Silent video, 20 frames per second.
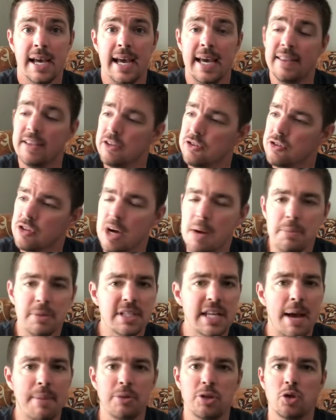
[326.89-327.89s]
And there's a coming
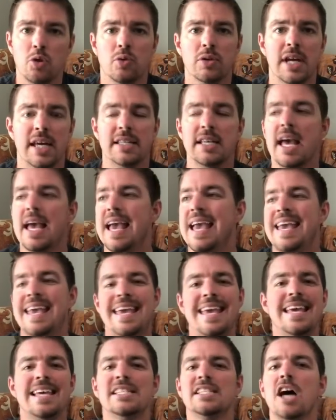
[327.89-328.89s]
time in your days.
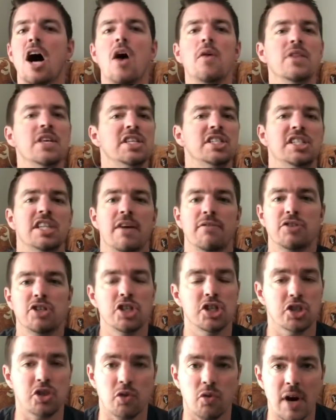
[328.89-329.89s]
Is all this stuff
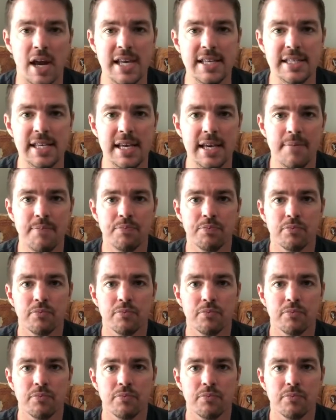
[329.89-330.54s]
just crazy?